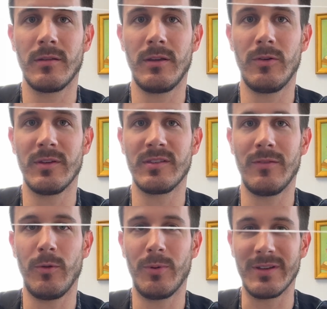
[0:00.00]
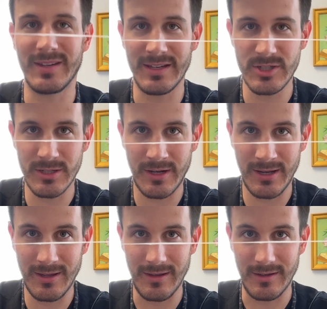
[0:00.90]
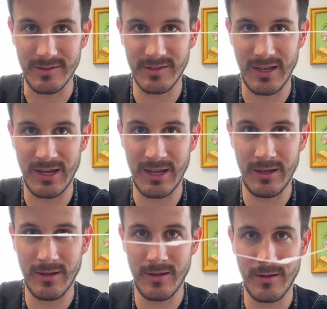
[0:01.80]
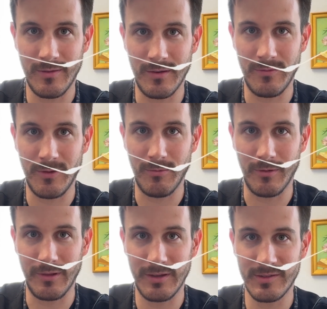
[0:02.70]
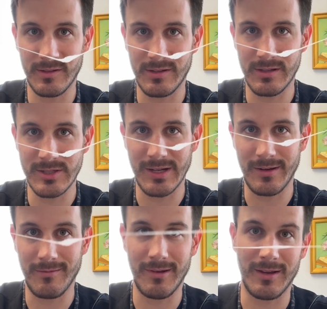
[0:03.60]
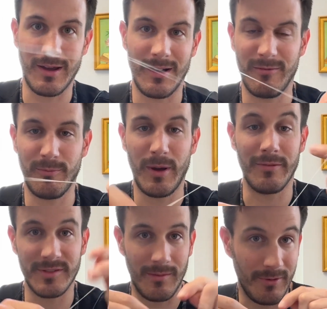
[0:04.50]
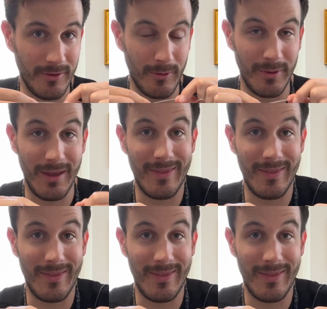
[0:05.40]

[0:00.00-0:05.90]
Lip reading: And you can see if you put tension on it, it's skinny. And then if you release the tension, it kind of puffs up a little bit.